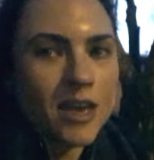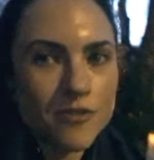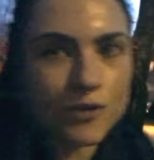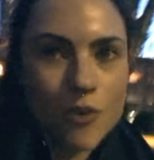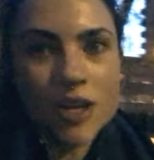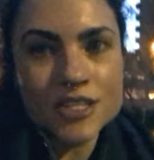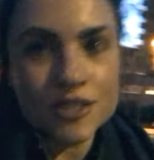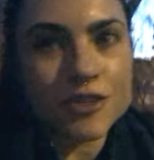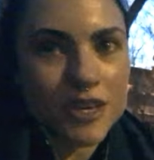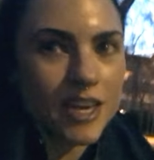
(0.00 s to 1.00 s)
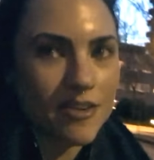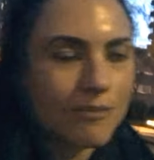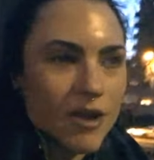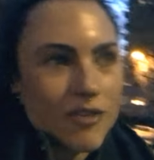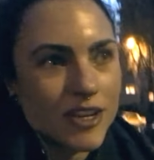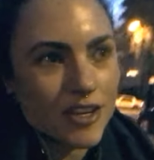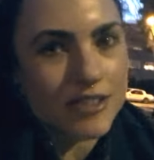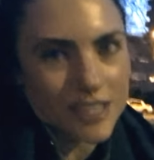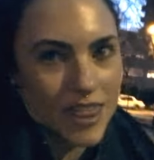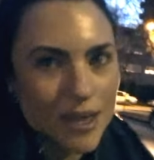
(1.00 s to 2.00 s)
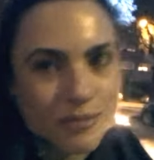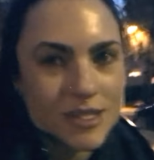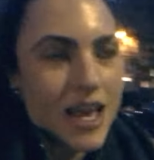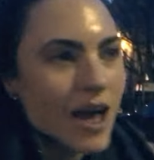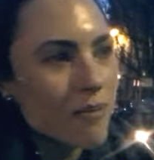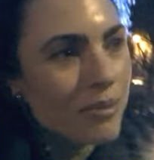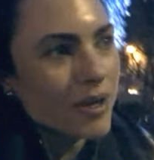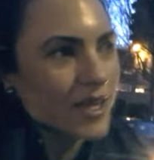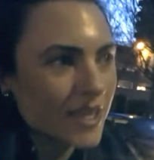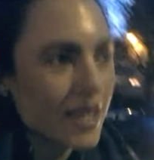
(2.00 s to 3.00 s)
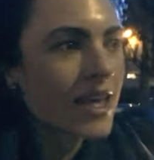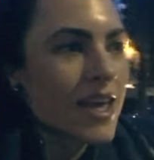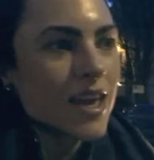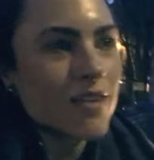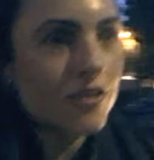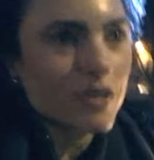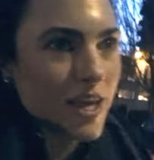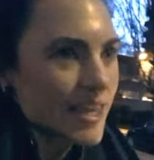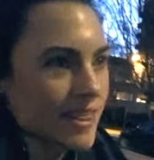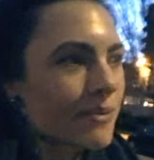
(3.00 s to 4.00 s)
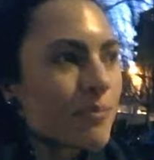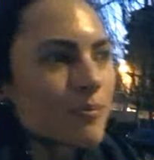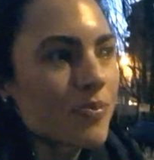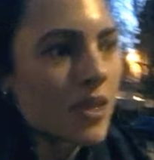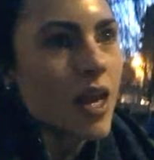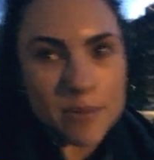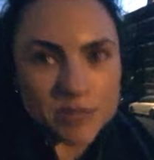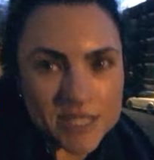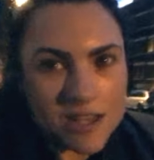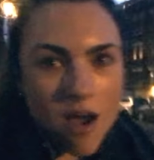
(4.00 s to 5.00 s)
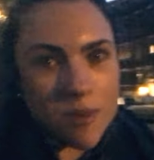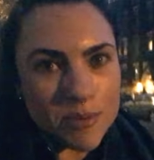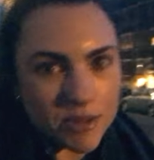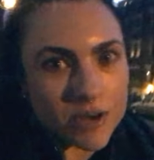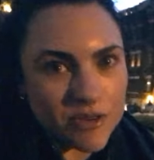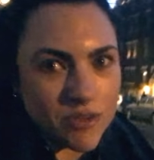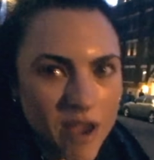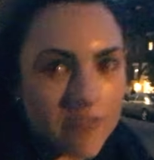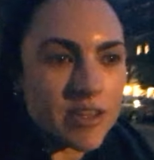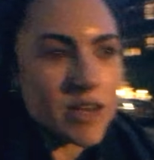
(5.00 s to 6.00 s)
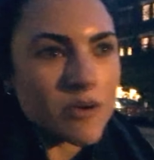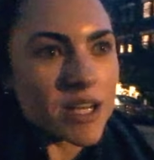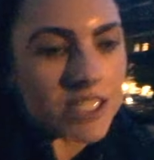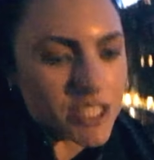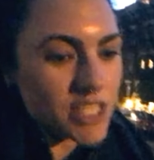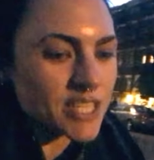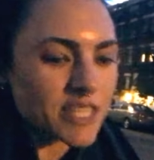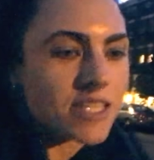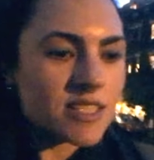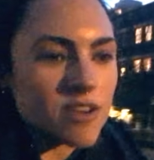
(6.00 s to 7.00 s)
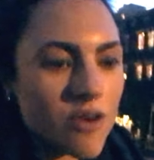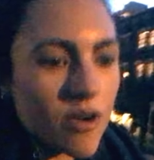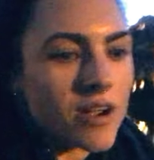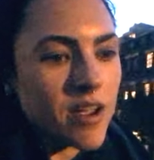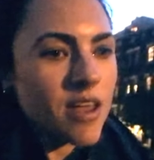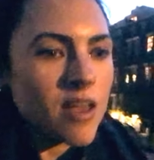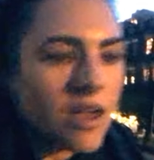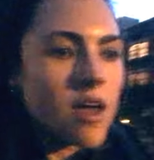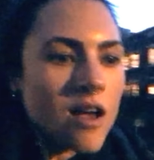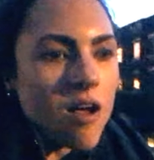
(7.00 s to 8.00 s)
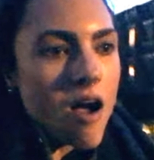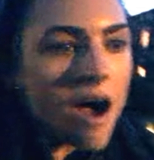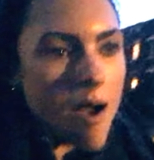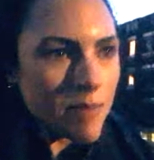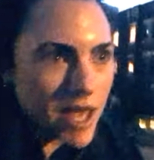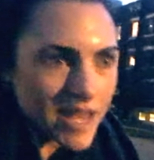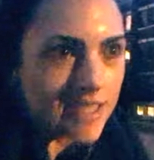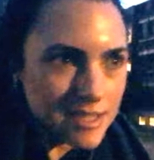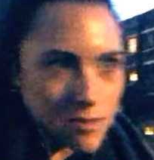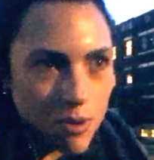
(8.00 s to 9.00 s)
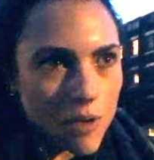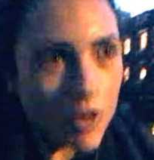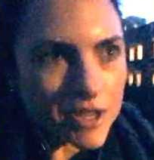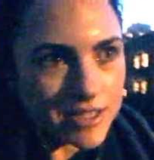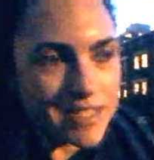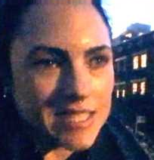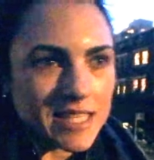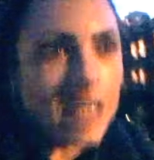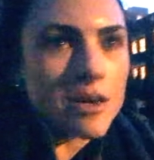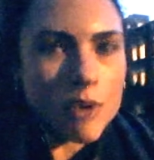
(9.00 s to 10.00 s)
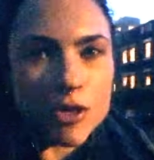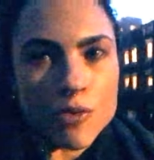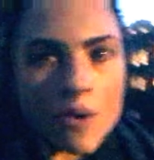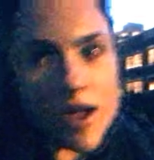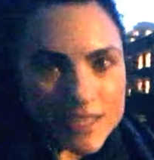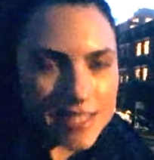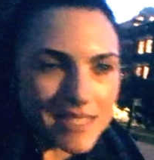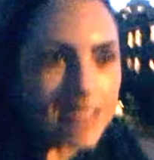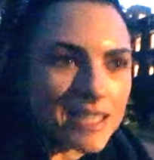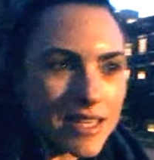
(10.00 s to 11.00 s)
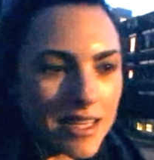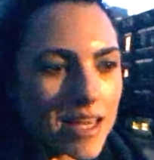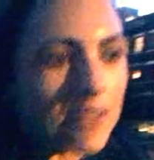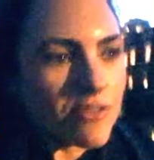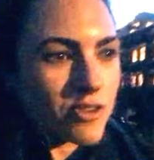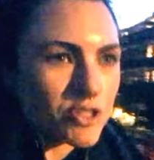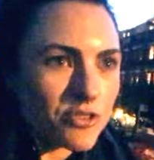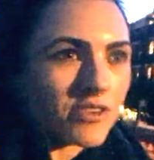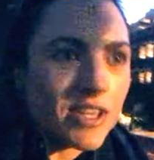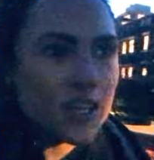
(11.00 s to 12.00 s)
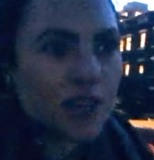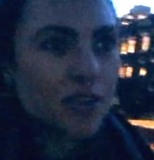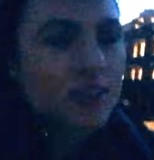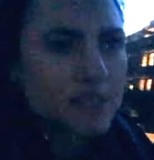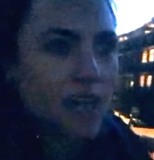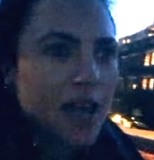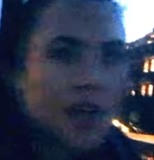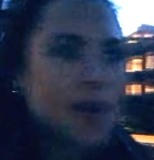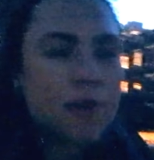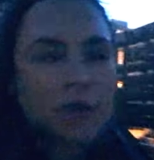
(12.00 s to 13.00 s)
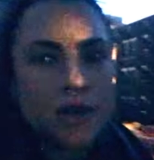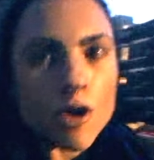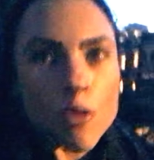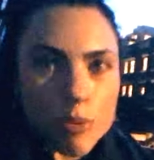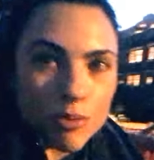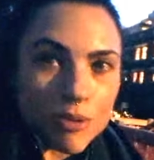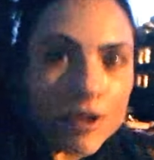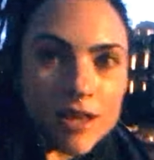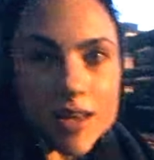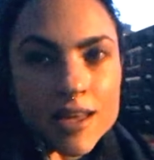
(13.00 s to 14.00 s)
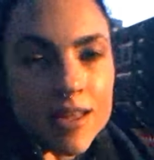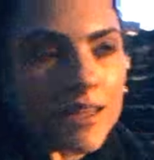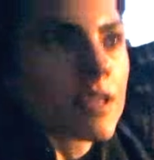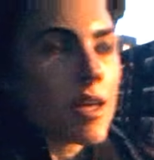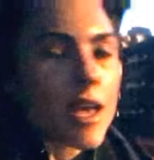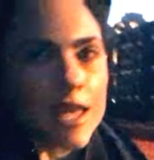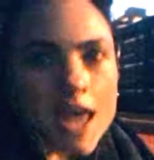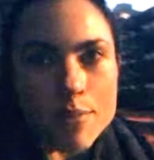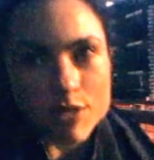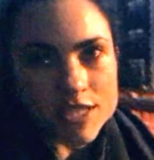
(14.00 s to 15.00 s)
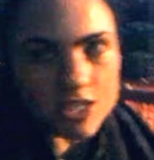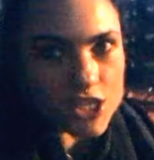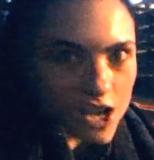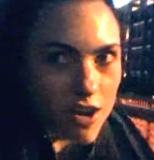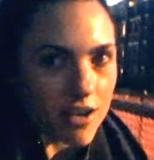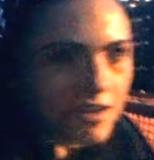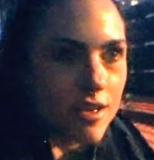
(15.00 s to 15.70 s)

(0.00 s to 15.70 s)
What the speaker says: If you want to, you can give my videos a thumbs up if you like them. And please comment below if you have any questions or comments about what you're seeing, what you want to see in future videos. I am an open book and happy to share.